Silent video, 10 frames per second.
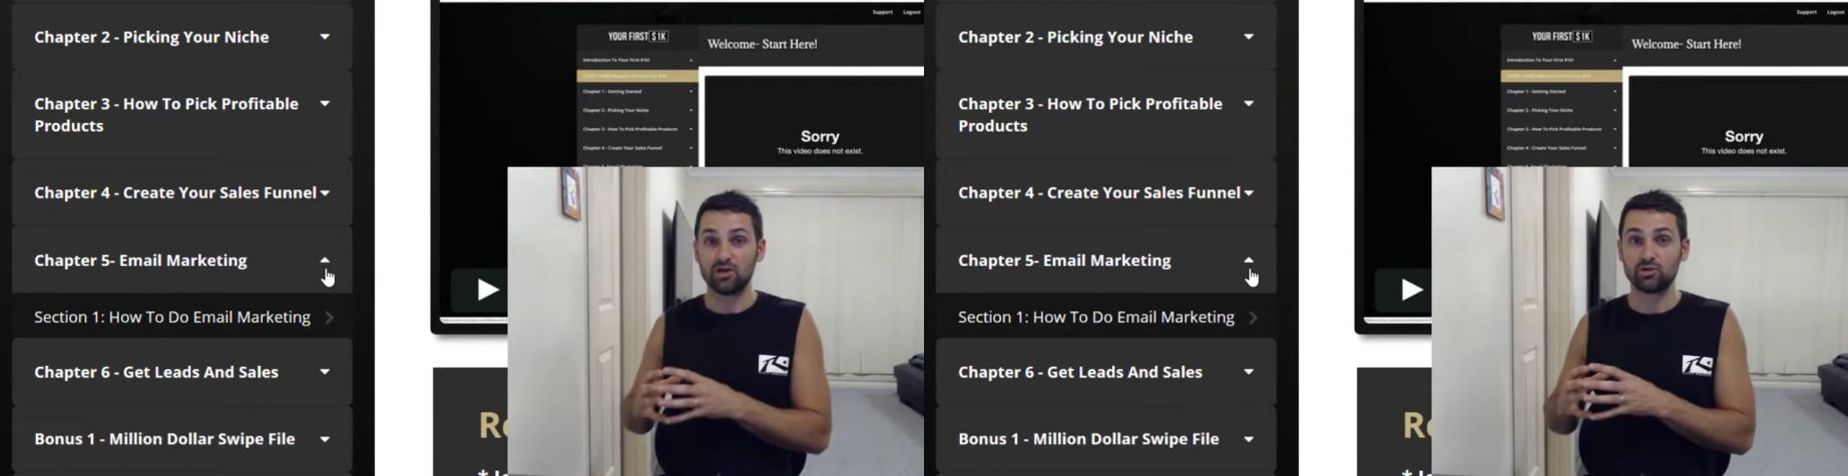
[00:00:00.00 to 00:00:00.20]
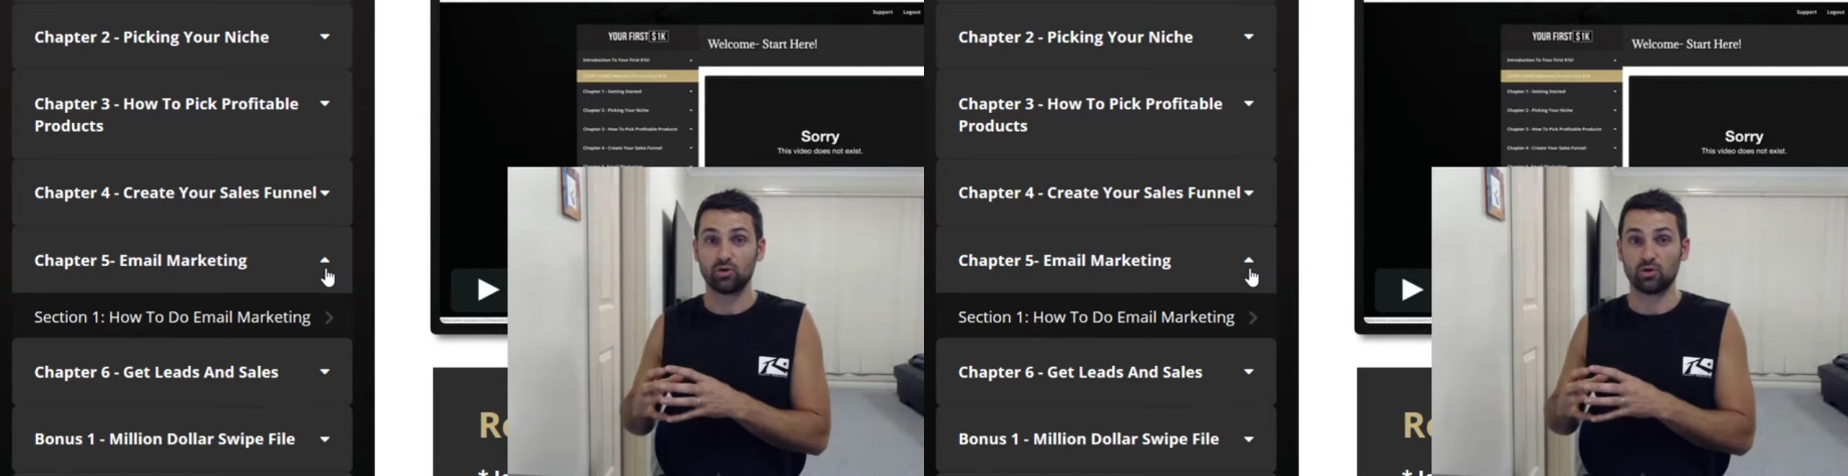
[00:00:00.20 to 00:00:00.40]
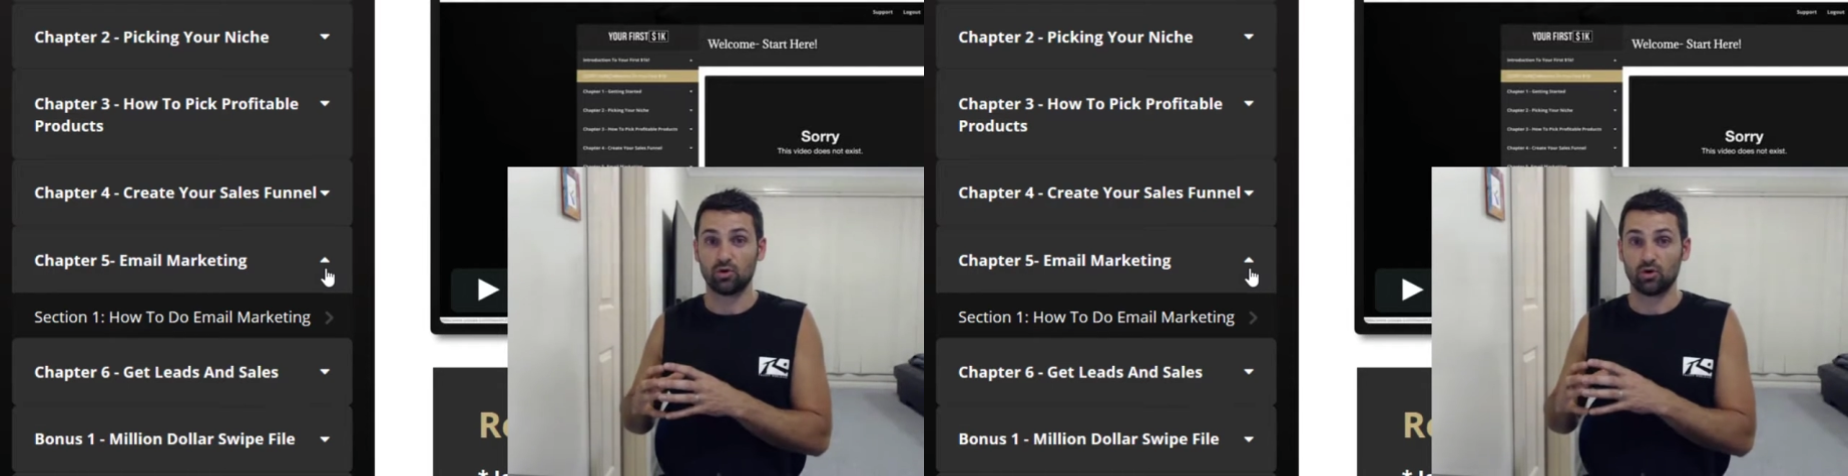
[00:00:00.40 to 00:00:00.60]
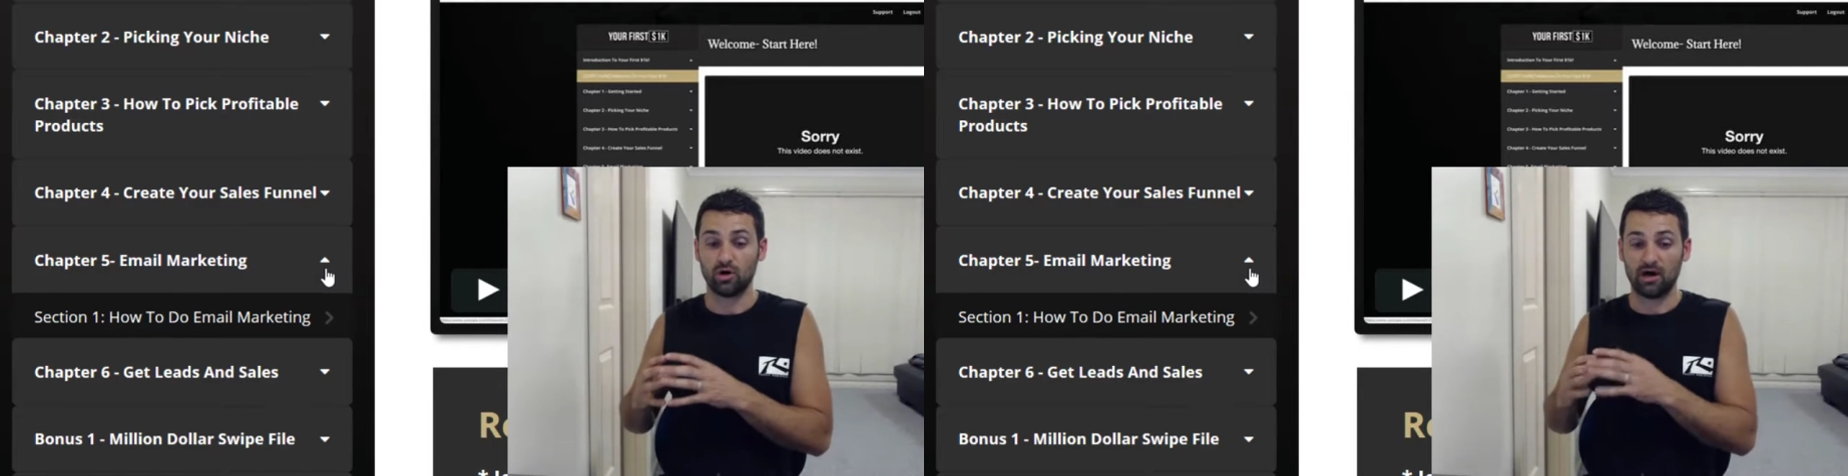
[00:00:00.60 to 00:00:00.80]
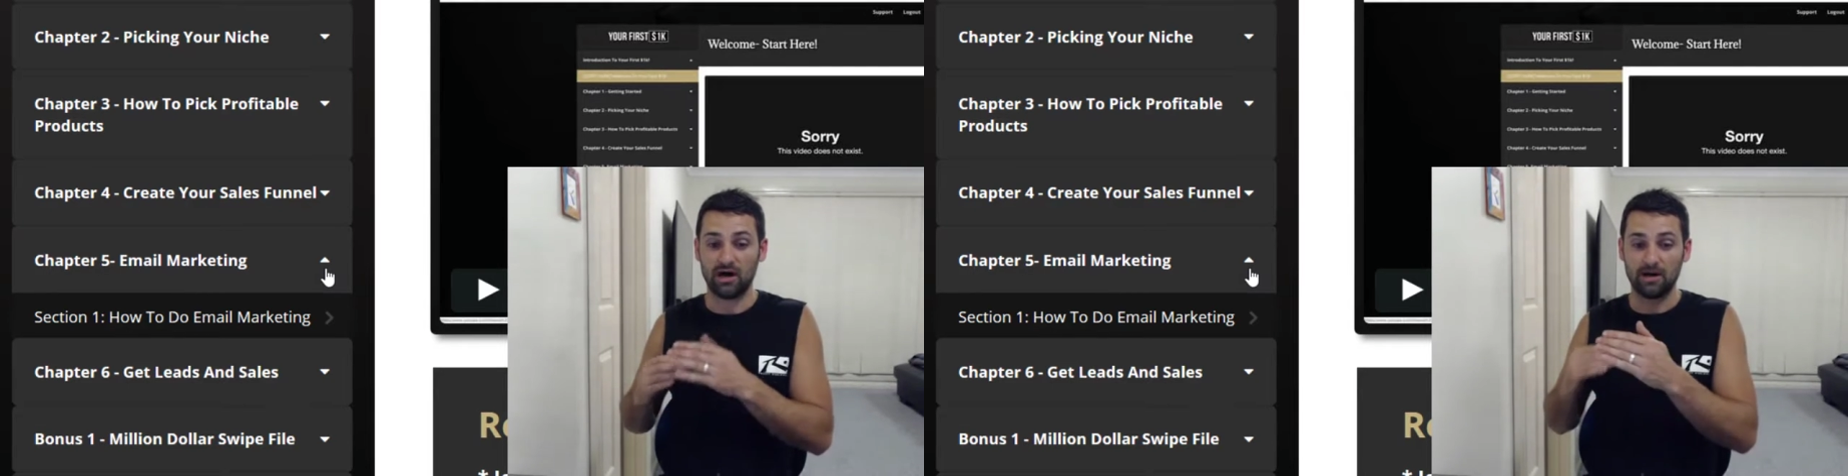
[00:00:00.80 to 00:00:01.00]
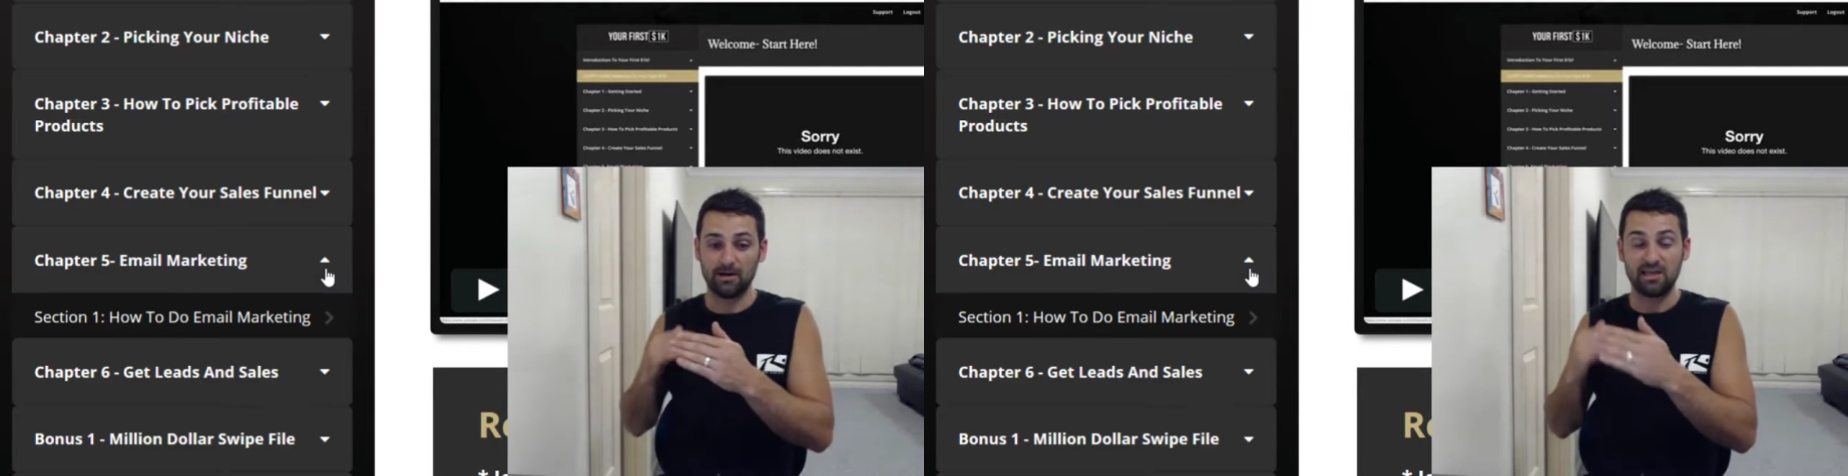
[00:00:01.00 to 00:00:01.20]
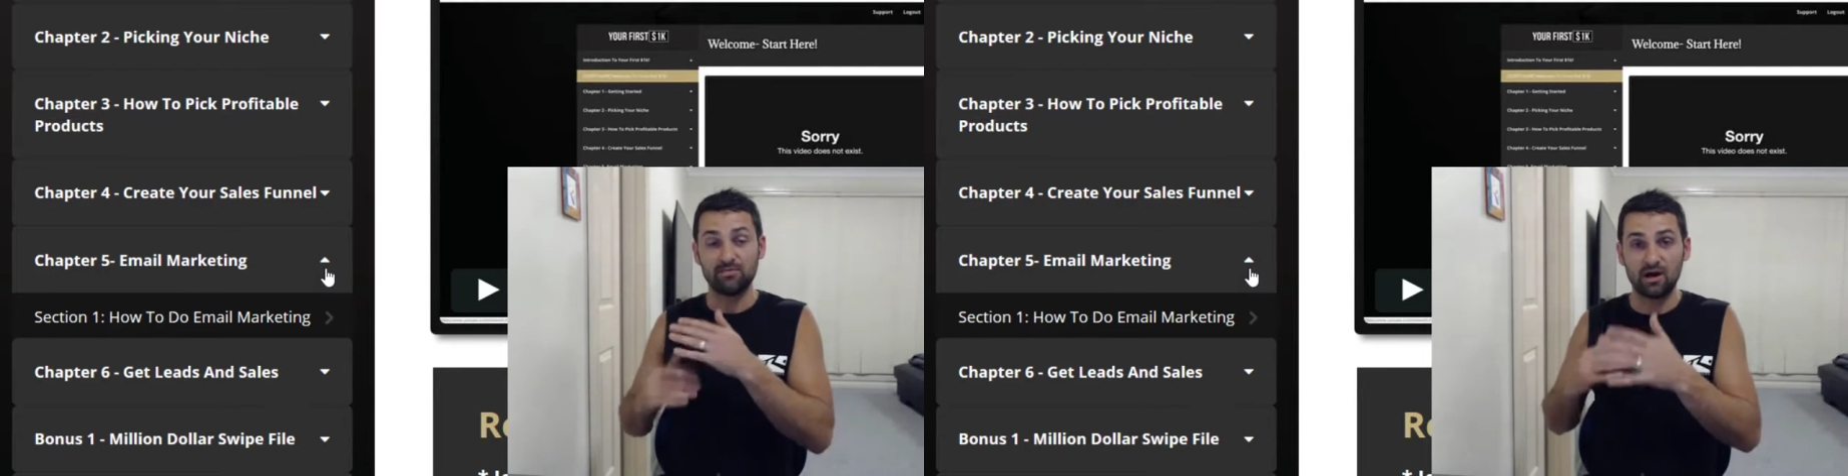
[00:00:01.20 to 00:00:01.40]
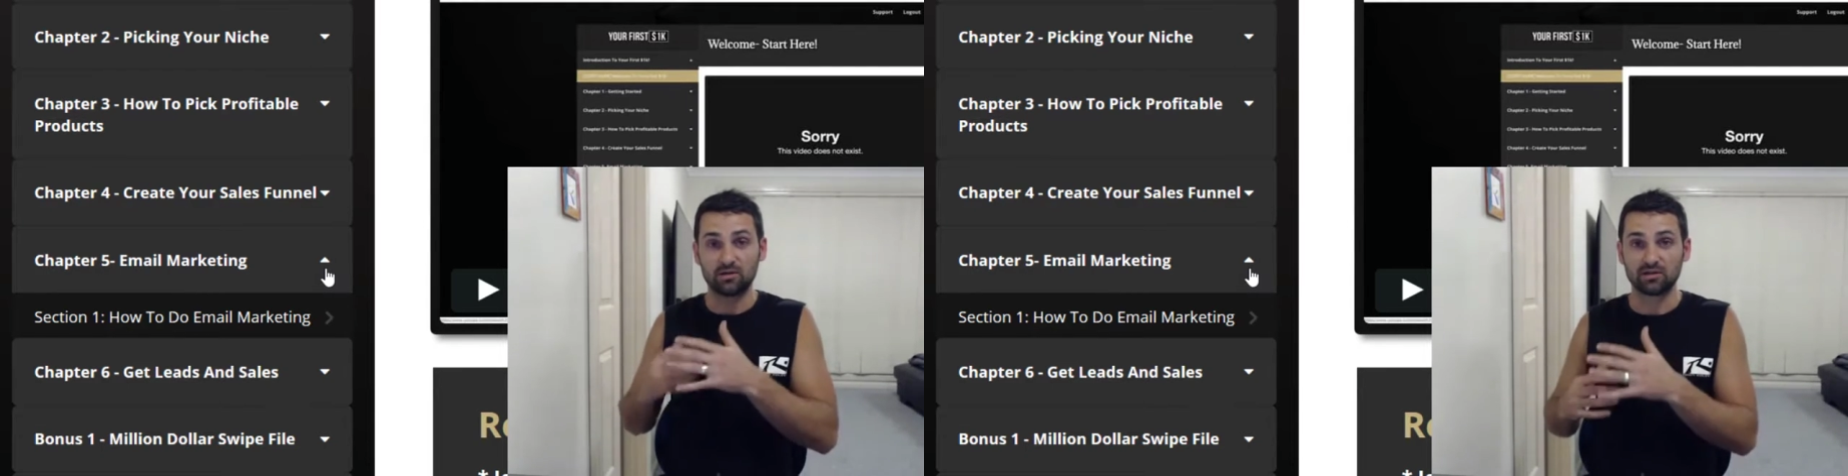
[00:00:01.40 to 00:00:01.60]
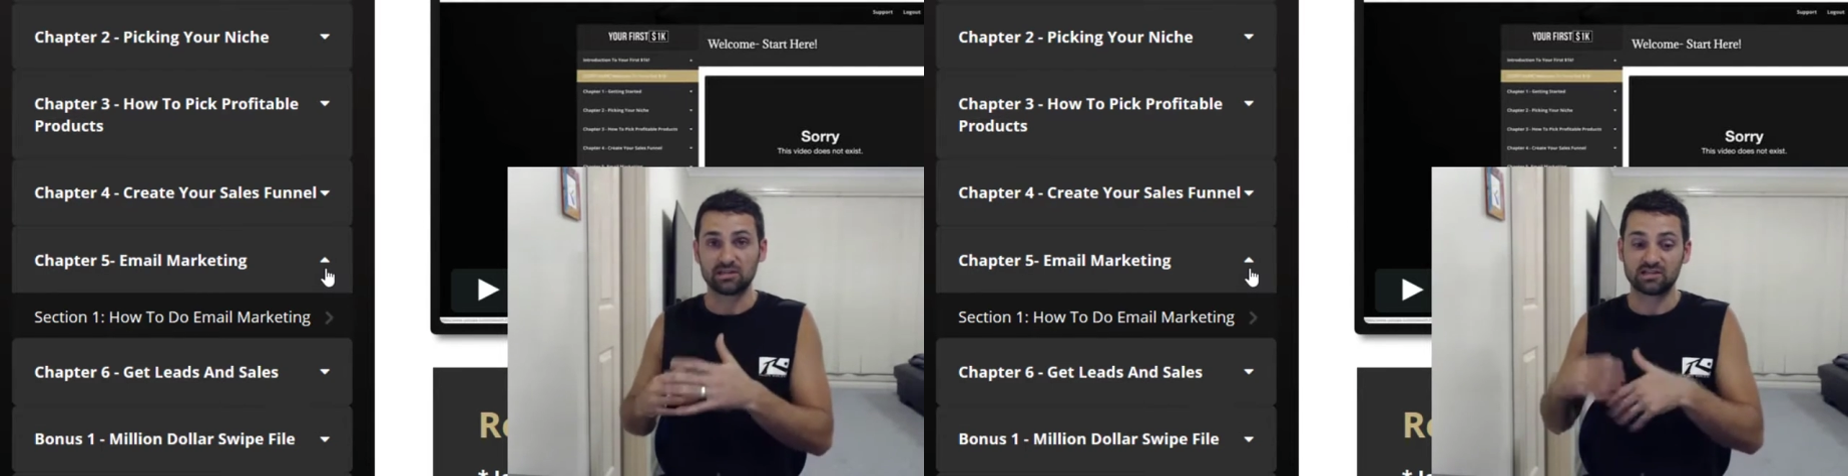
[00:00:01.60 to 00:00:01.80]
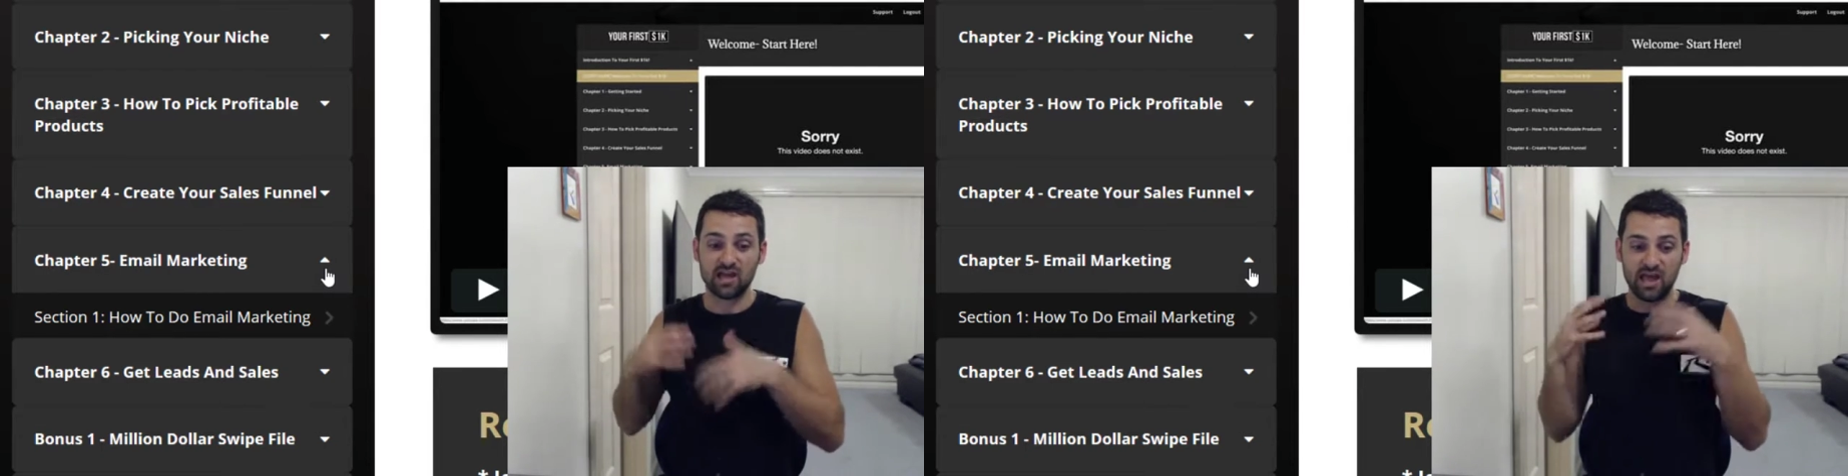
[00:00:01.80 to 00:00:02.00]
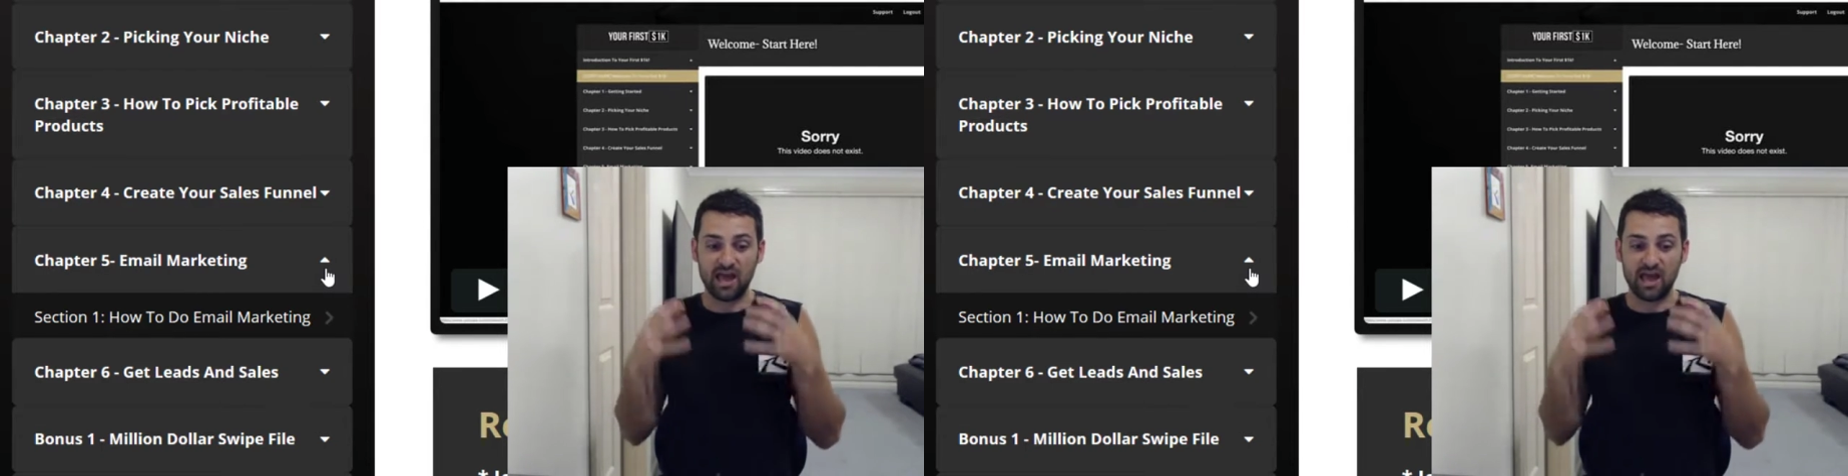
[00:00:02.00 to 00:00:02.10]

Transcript: your email list,